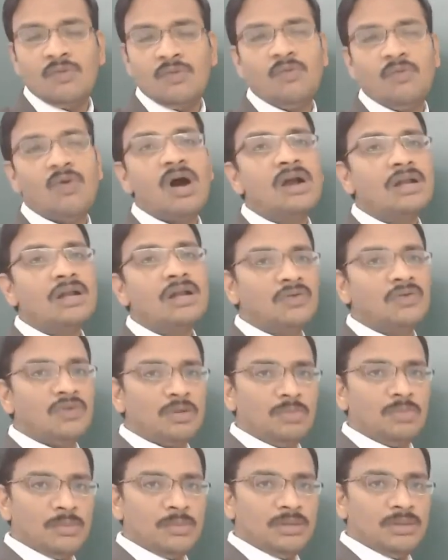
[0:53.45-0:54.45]

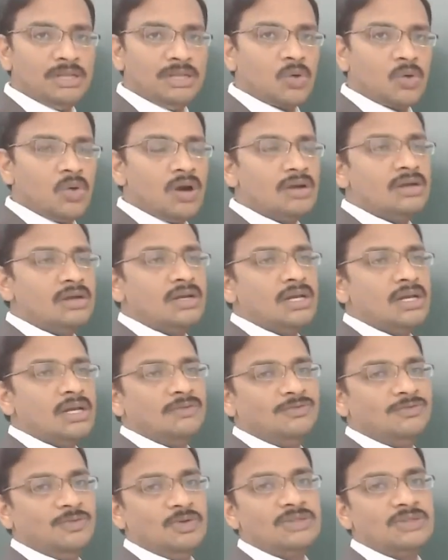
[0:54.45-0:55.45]
whatever may be the quantity
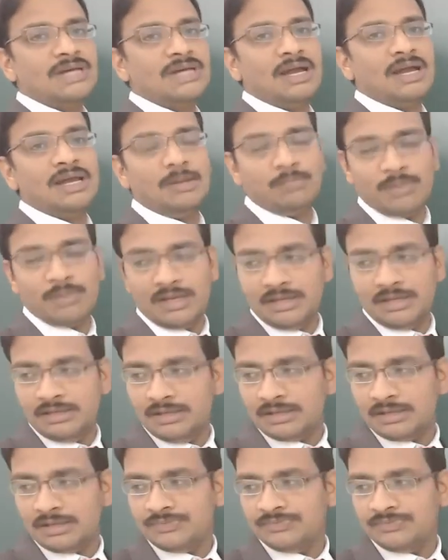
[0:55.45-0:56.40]
of force I apply here.